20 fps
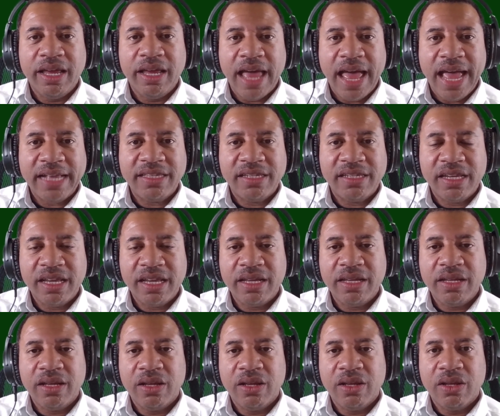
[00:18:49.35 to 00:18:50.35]
IT
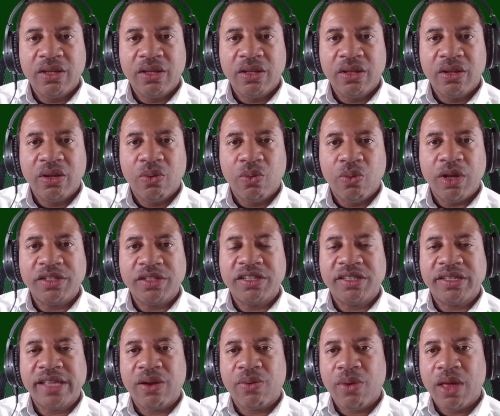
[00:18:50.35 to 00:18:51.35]
want to
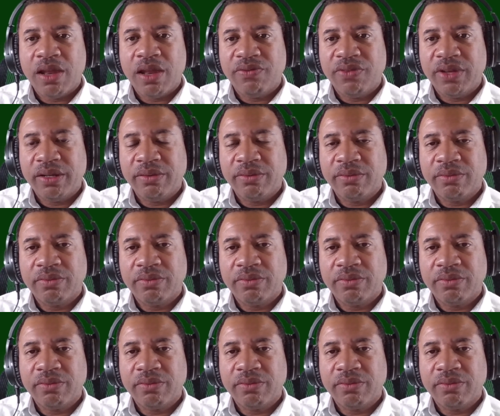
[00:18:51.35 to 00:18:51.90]
stay relevant,